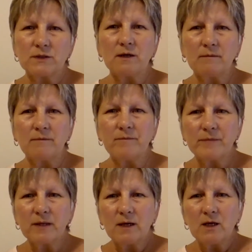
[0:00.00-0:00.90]
Um,
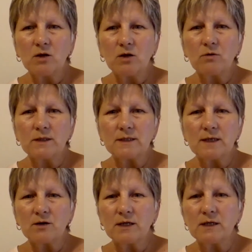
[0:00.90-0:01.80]
you know it's
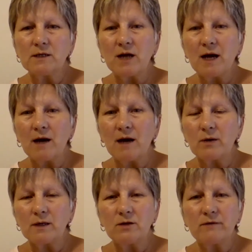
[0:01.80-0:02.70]
hard to get a job
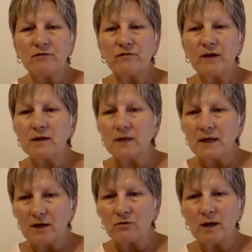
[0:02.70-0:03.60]
when you have a felony
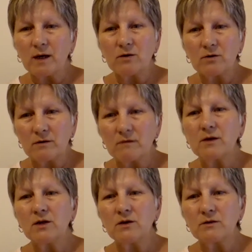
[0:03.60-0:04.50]
on your record
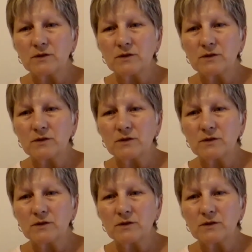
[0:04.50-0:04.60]
you know yeah.